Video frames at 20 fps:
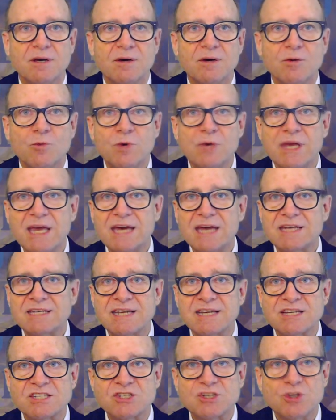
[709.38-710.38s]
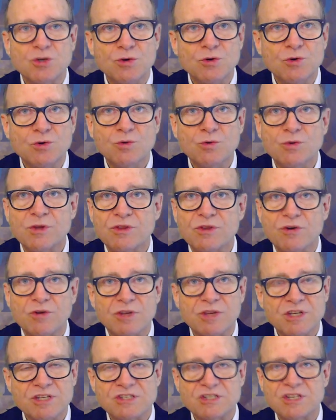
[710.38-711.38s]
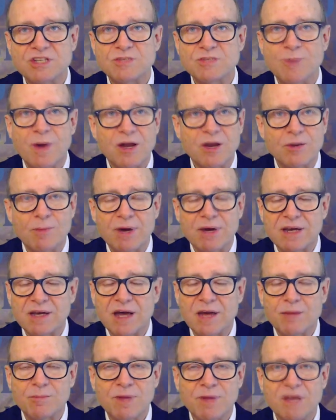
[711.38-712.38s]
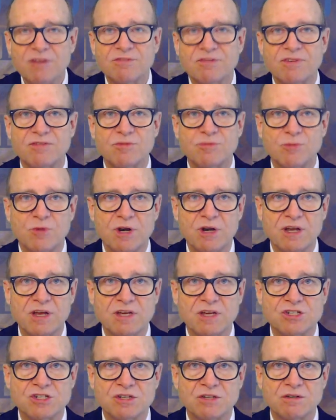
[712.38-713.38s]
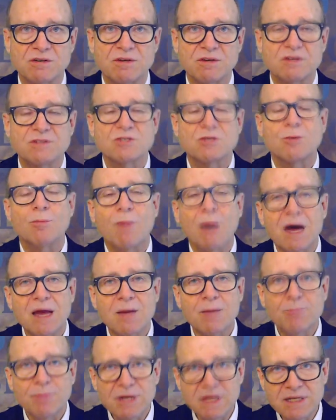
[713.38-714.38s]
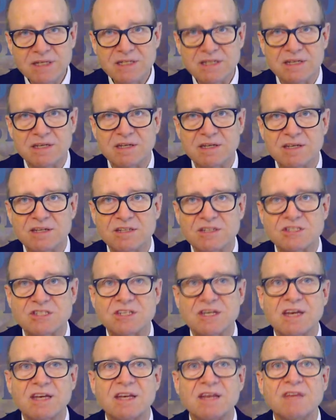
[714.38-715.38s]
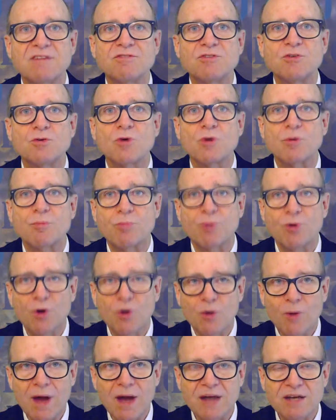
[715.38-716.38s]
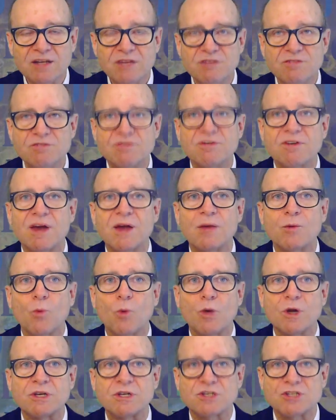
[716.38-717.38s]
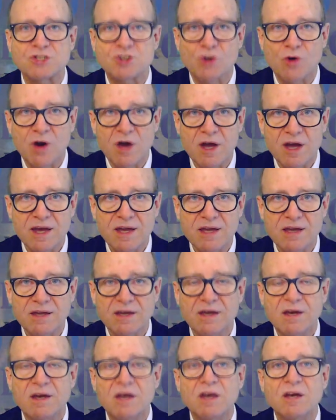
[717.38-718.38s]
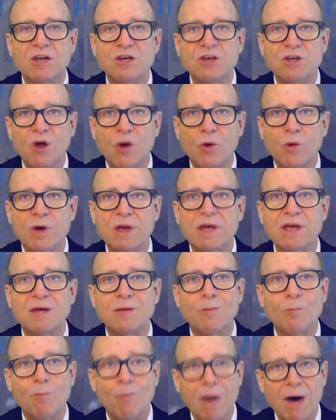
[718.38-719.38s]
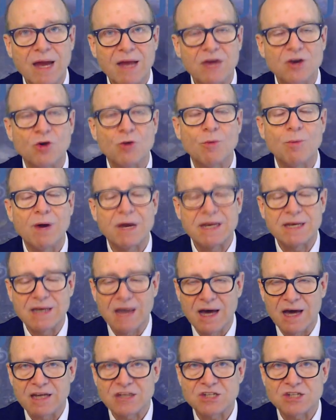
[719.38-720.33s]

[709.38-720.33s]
We can't test who with early disease might or might not benefit from radiation. So my opinion is that if you are proactive and want to try, knowing it might or might not